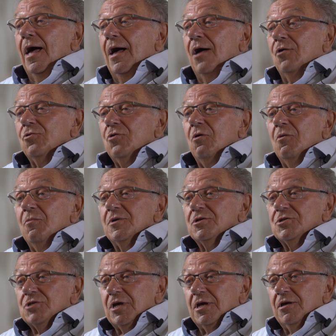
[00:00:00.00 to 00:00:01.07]
although I've been
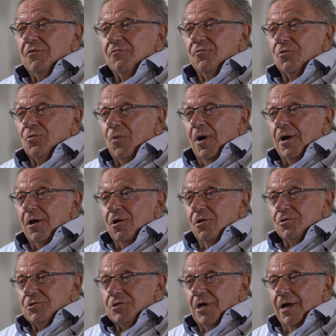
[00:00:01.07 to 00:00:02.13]
singing for quite a
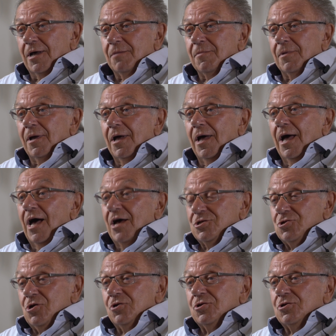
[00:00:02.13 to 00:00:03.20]
long time, I
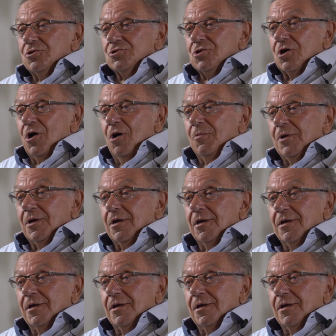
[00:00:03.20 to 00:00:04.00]
started as a comic.